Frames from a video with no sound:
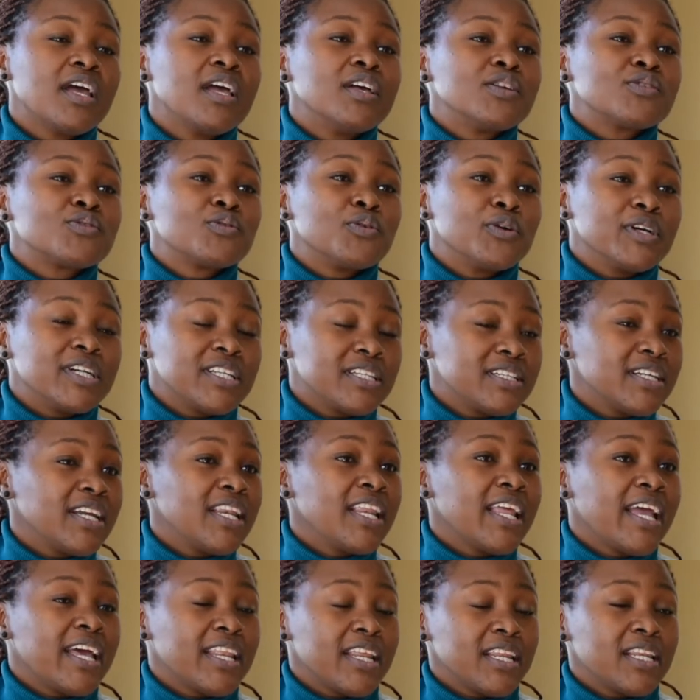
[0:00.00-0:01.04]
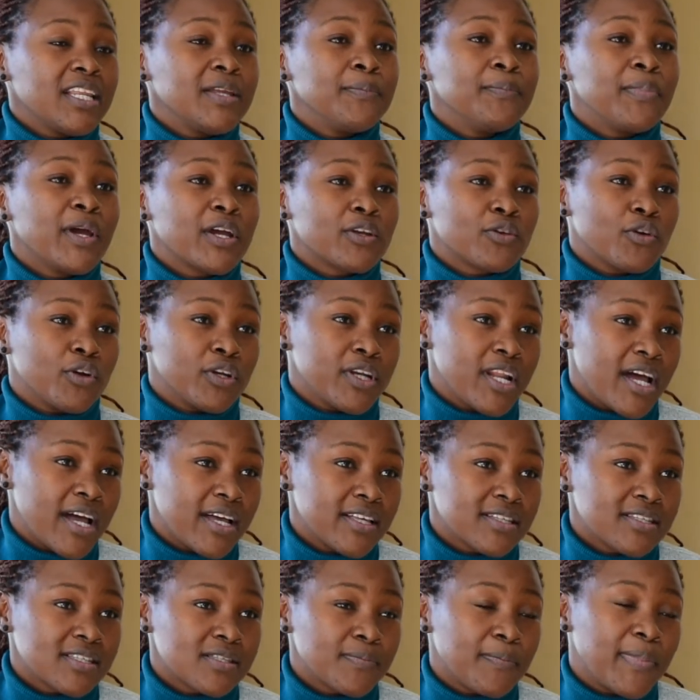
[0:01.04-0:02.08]
So it really had an impact on
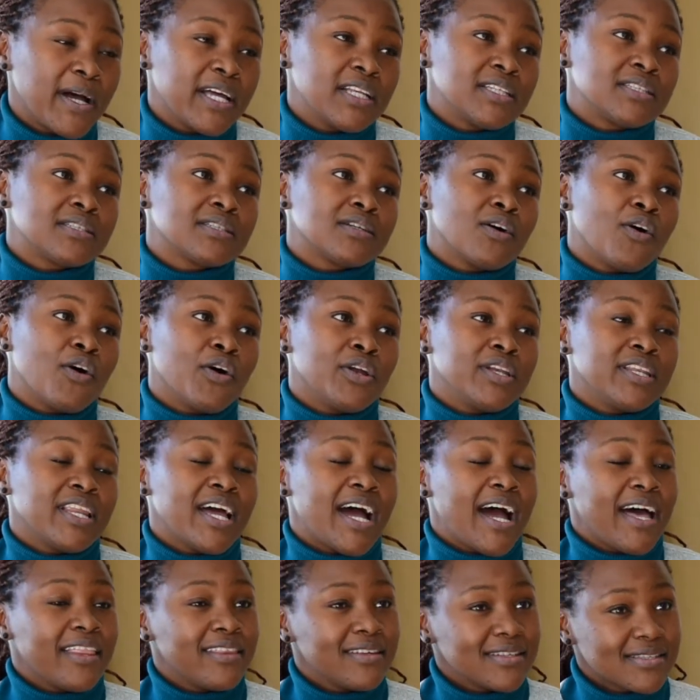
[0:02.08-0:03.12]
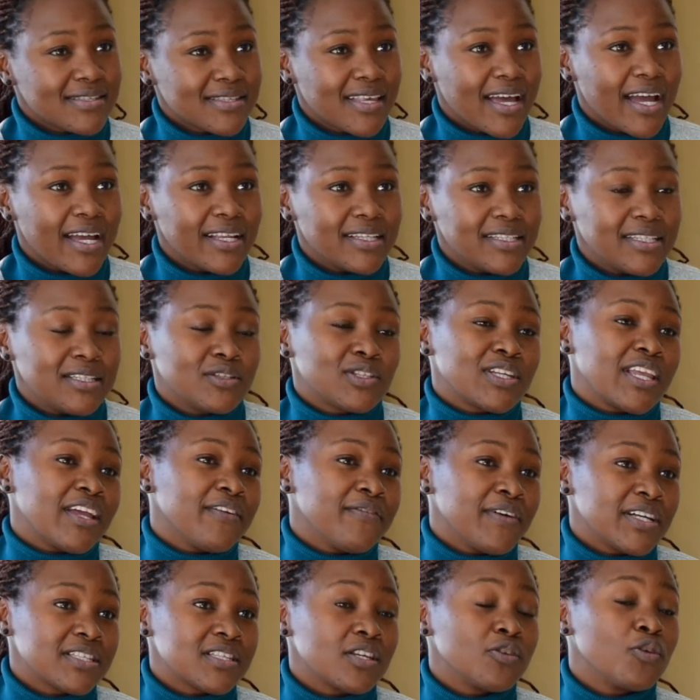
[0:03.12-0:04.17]
us, but on the other side, it gave
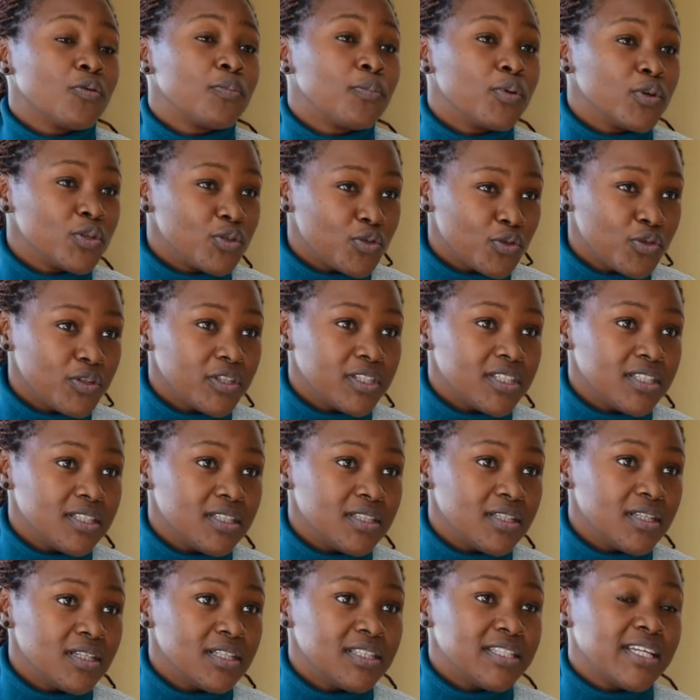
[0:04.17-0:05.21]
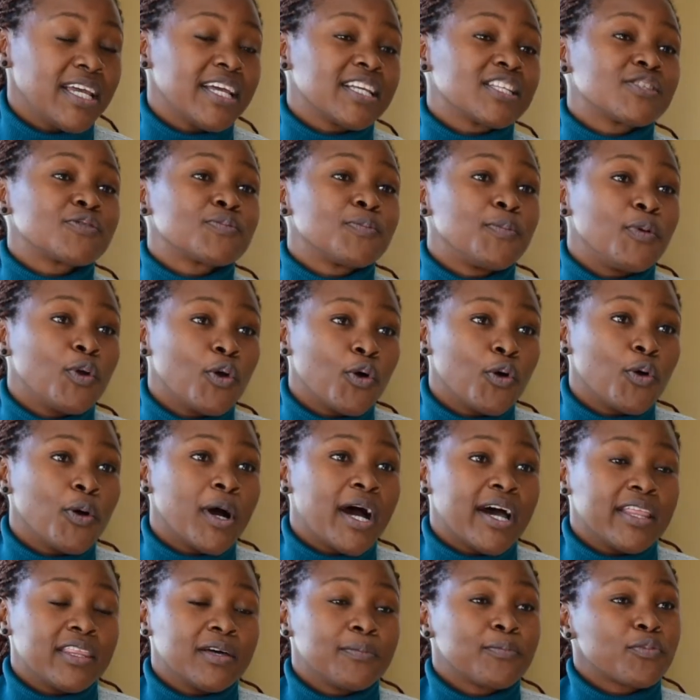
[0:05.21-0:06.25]
us an opportunity to explore
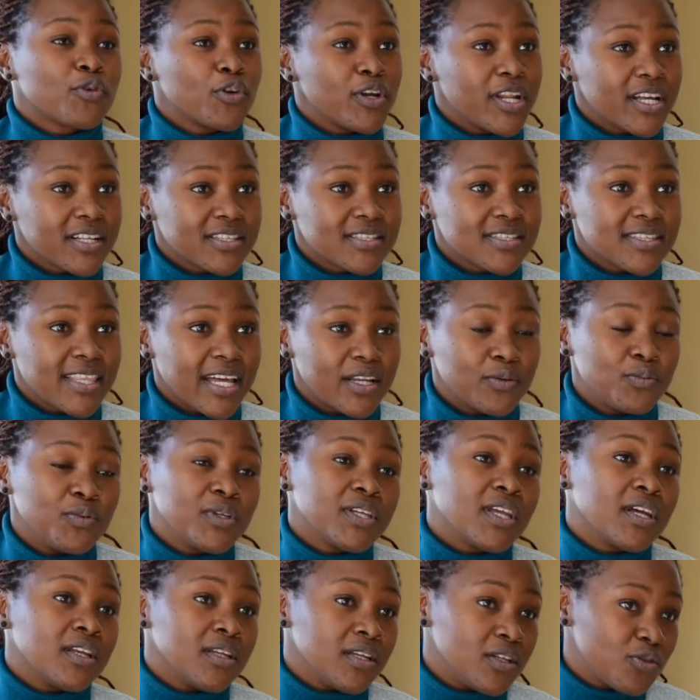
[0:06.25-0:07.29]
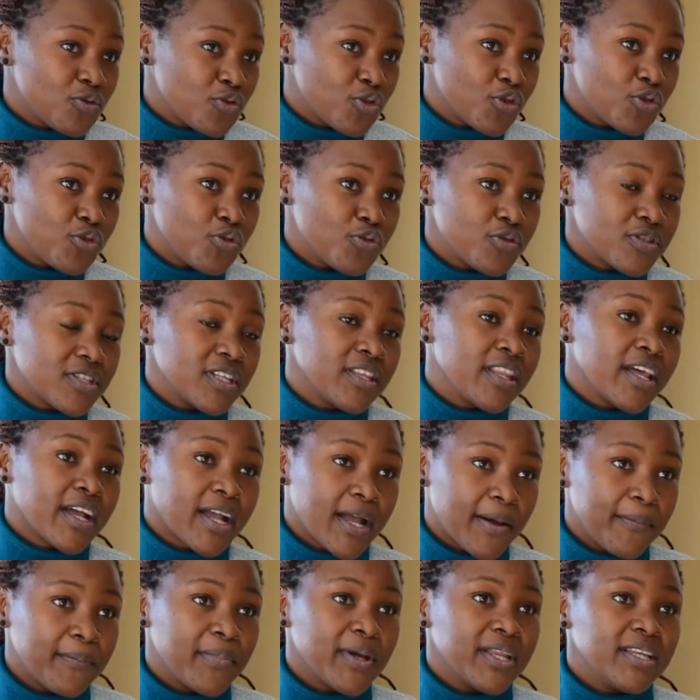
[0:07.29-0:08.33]
other products that we can introduce in the
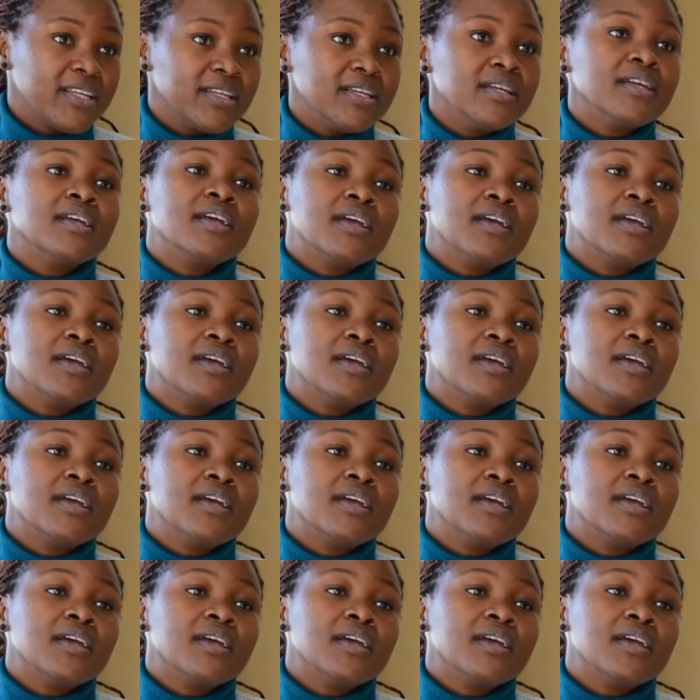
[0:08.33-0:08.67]
company